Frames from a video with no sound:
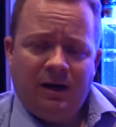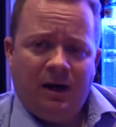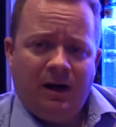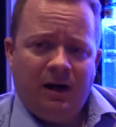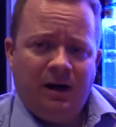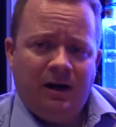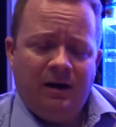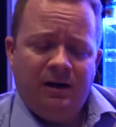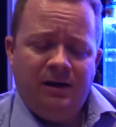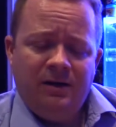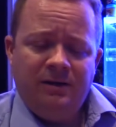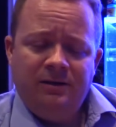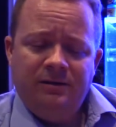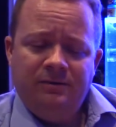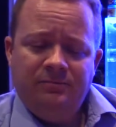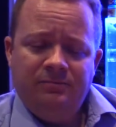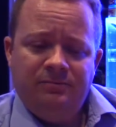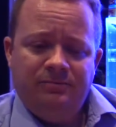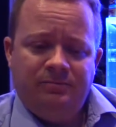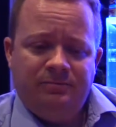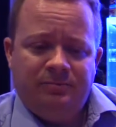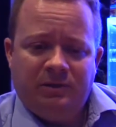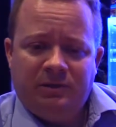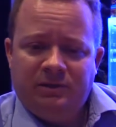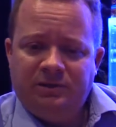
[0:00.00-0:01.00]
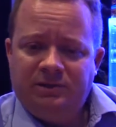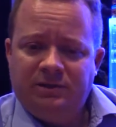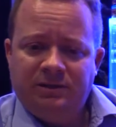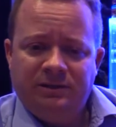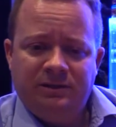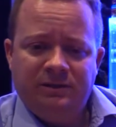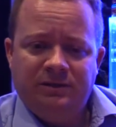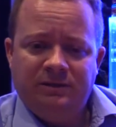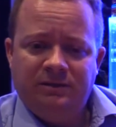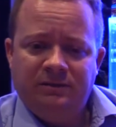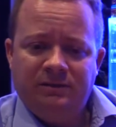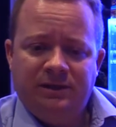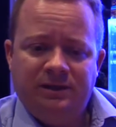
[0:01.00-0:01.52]
I personally
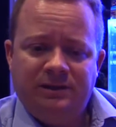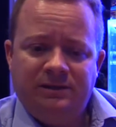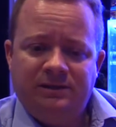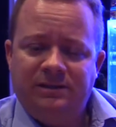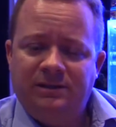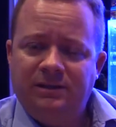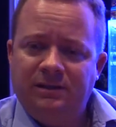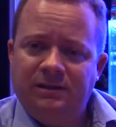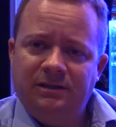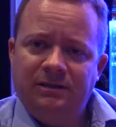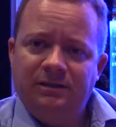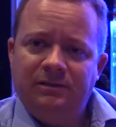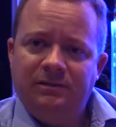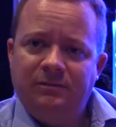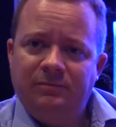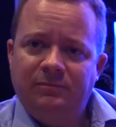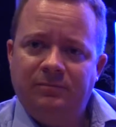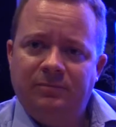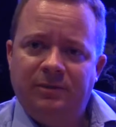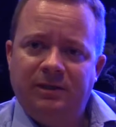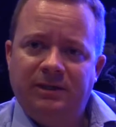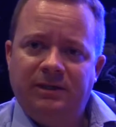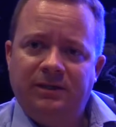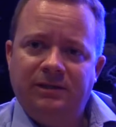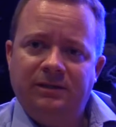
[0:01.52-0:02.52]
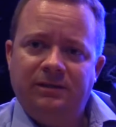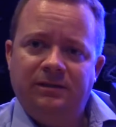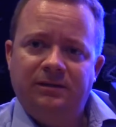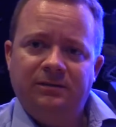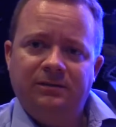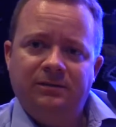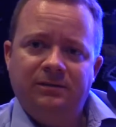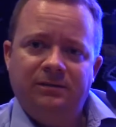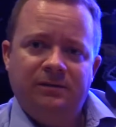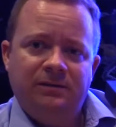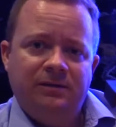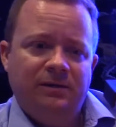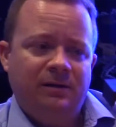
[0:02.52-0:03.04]
don't like seeing big
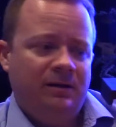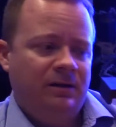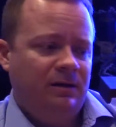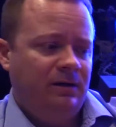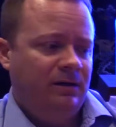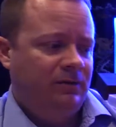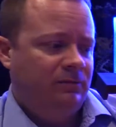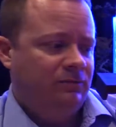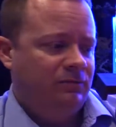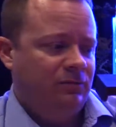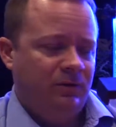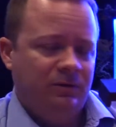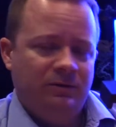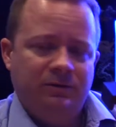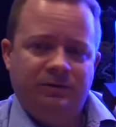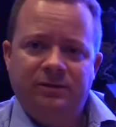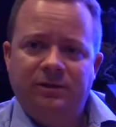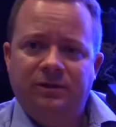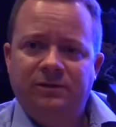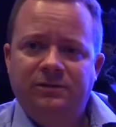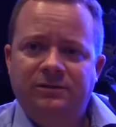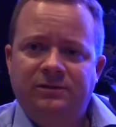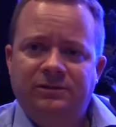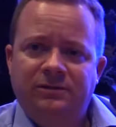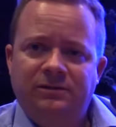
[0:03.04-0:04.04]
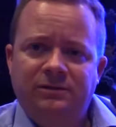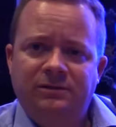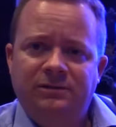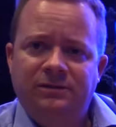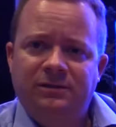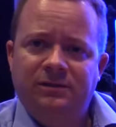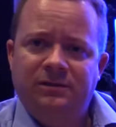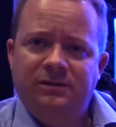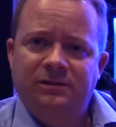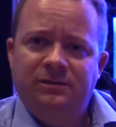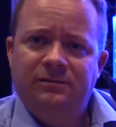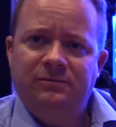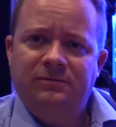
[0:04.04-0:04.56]
roller coasters
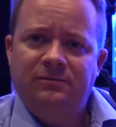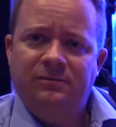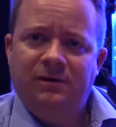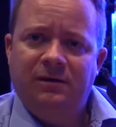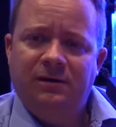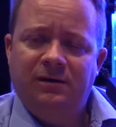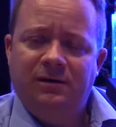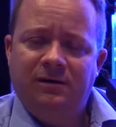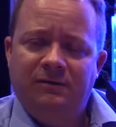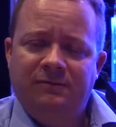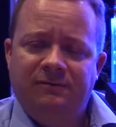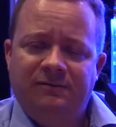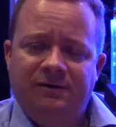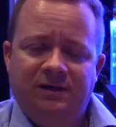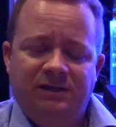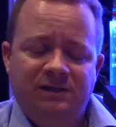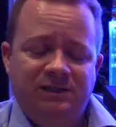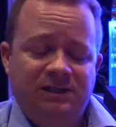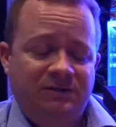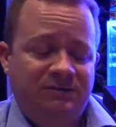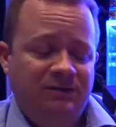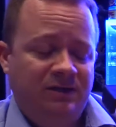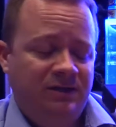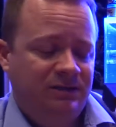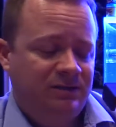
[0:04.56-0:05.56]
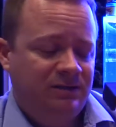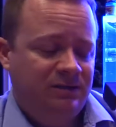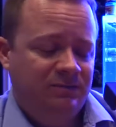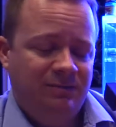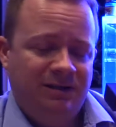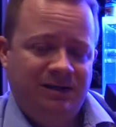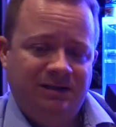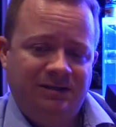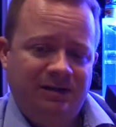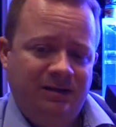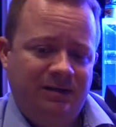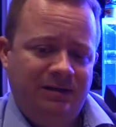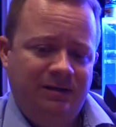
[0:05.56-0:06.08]
in phosphates in
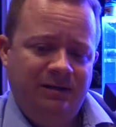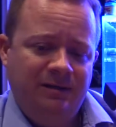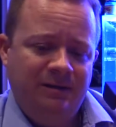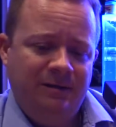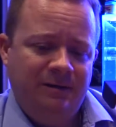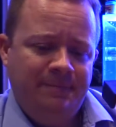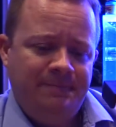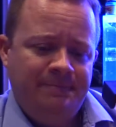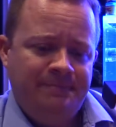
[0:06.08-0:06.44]
my tank.